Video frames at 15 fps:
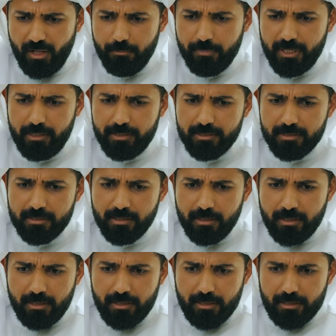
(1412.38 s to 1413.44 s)
billions,
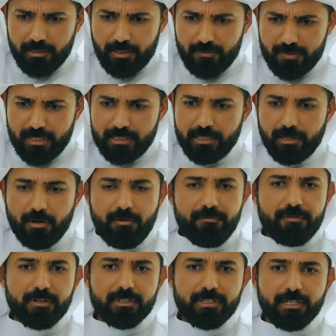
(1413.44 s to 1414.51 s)
gives us a
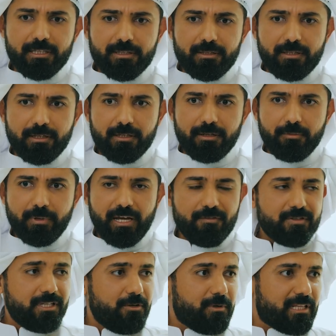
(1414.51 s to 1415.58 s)
comfort that we have
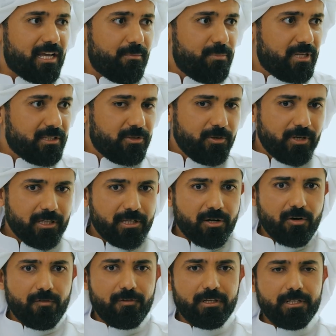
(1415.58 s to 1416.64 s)
seen what happened during the
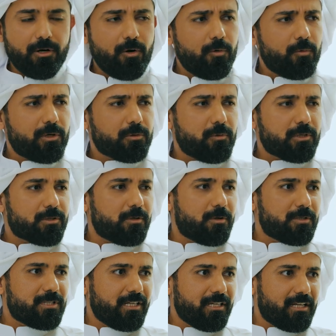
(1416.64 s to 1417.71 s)
COVID. The whole world was
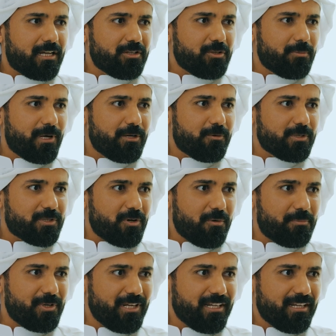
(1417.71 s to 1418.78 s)
closing and Dubai was
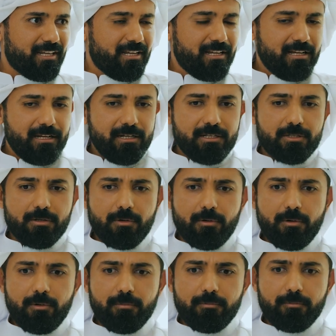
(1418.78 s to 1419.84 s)
opening.
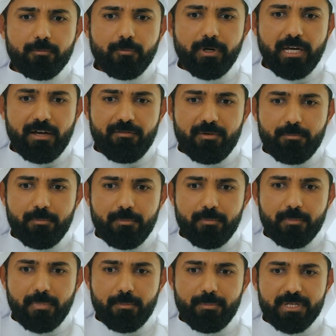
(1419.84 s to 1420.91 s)
So we have a
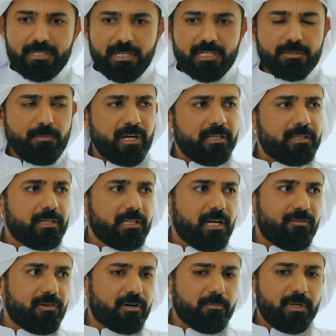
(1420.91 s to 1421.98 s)
business-minded
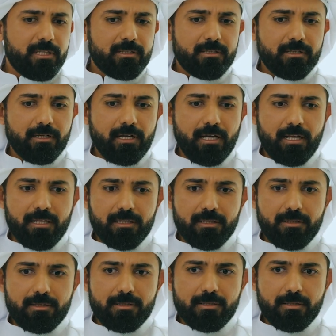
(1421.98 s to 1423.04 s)
government, and
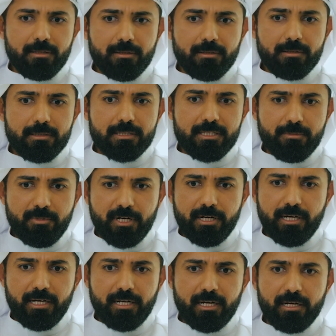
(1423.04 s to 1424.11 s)

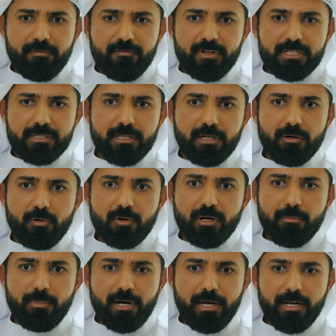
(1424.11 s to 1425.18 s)
similarly, an investor or
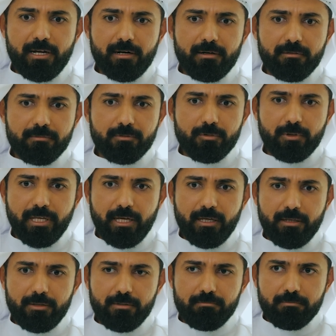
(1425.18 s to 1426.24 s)
a buyer
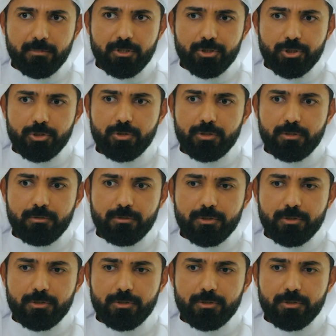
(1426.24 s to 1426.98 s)
today should